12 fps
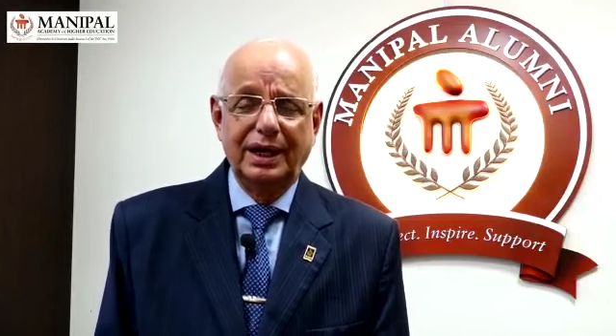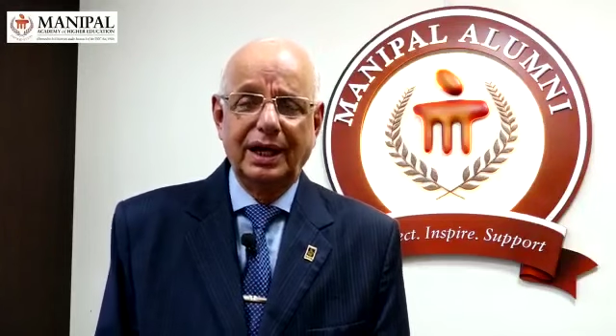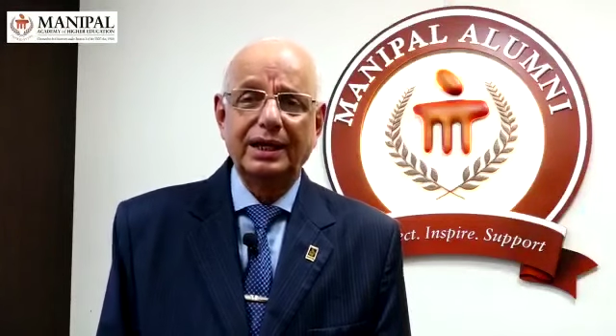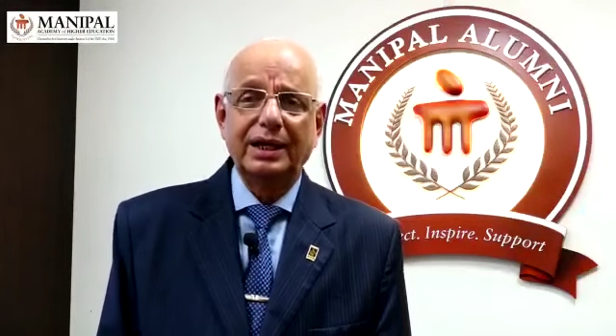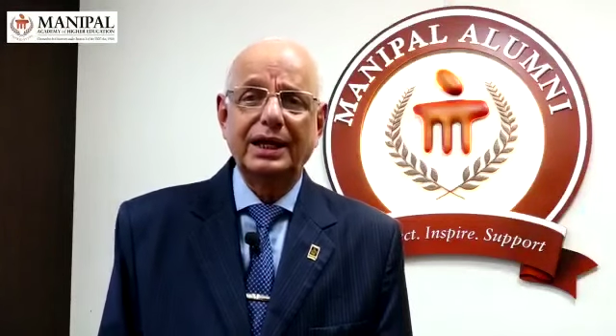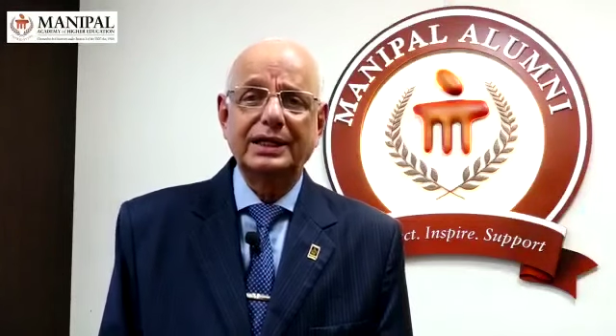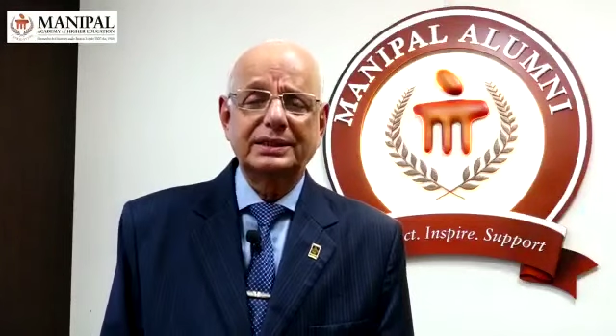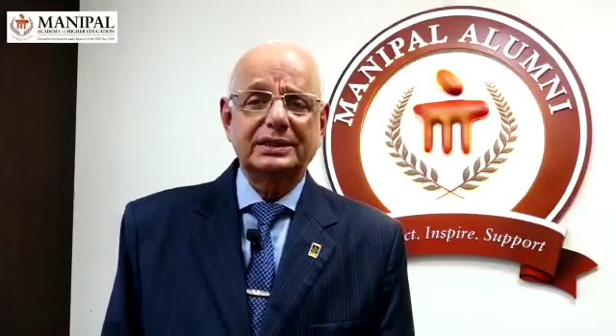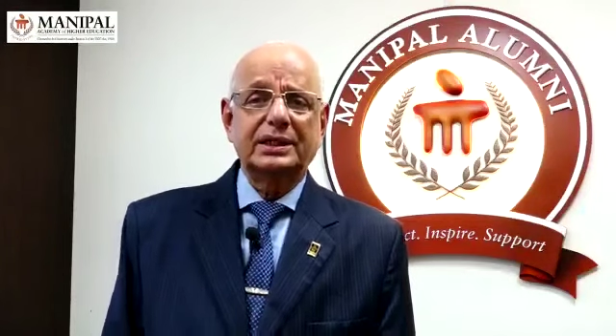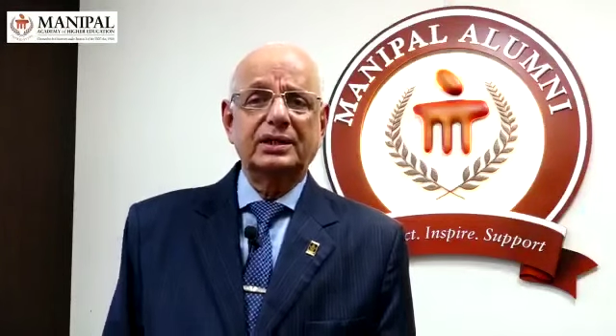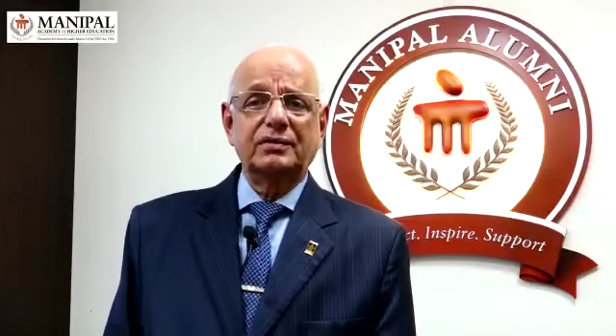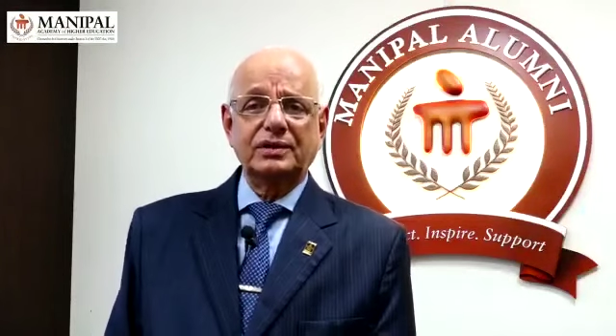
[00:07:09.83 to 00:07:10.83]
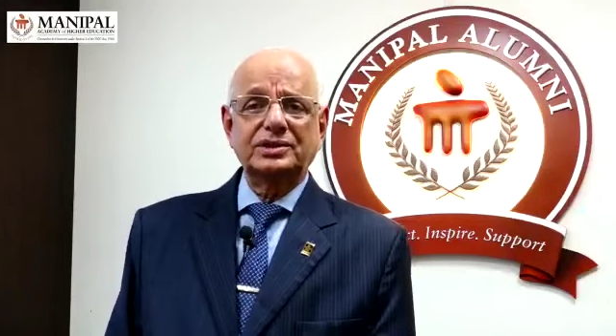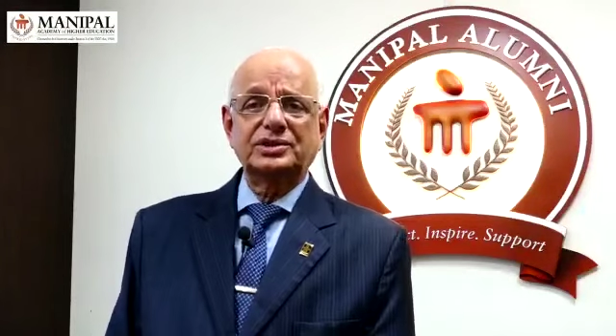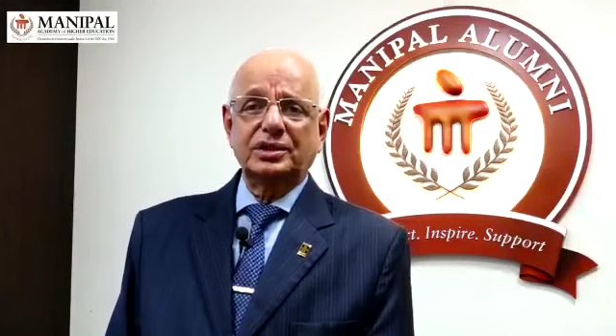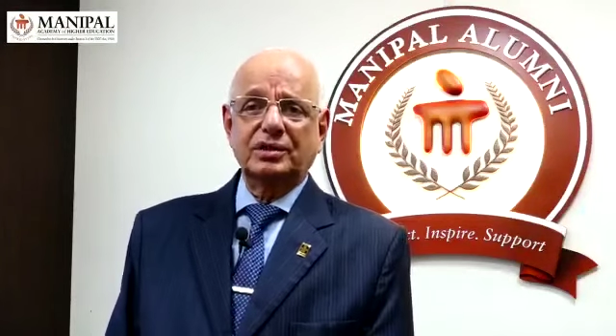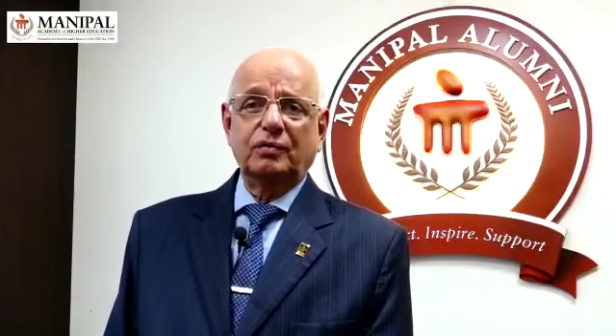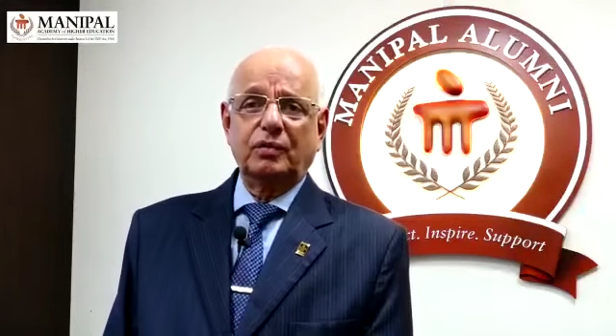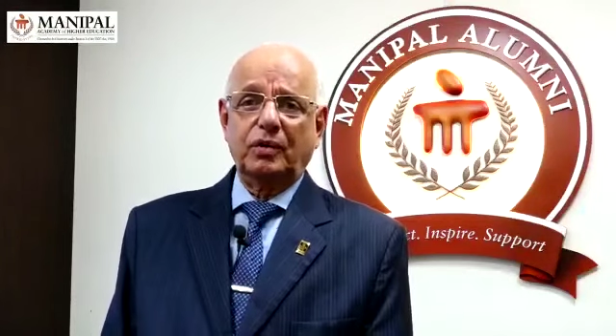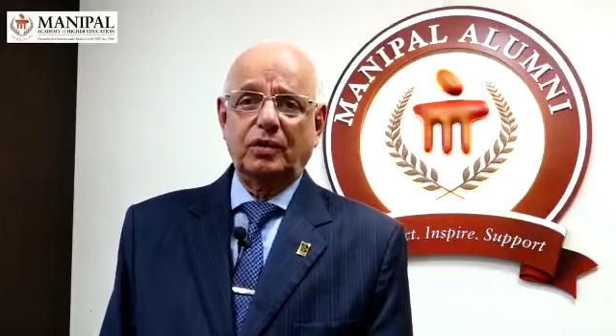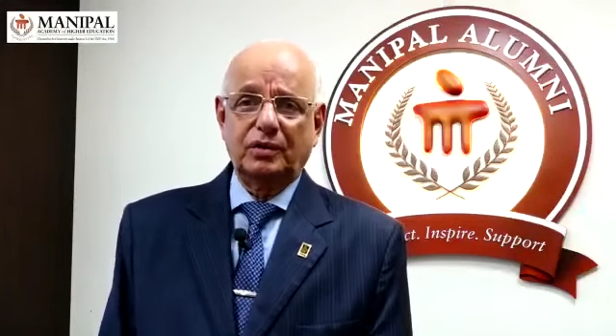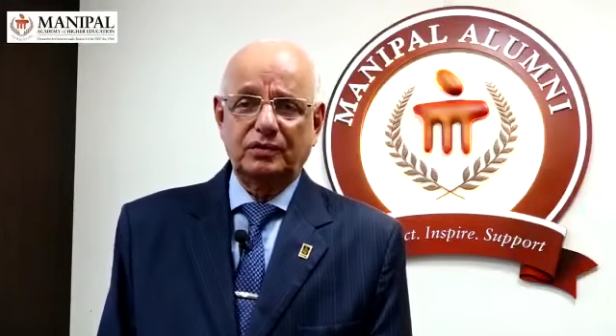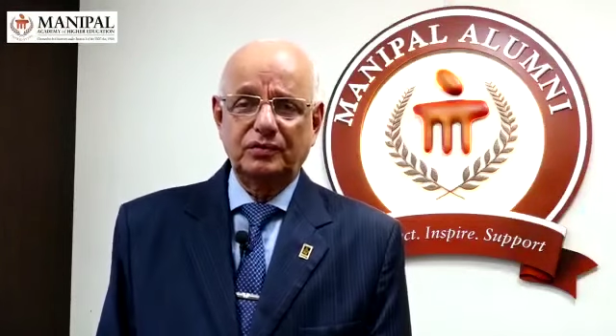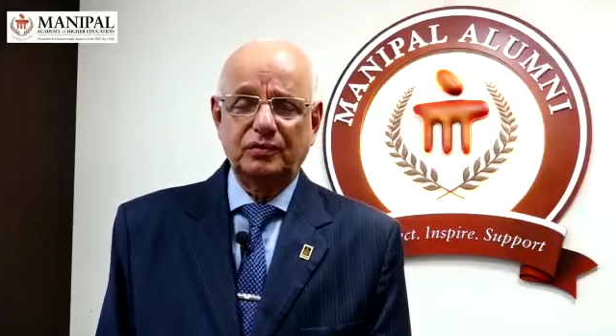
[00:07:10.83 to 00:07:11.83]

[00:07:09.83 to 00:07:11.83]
Unlike the conventional war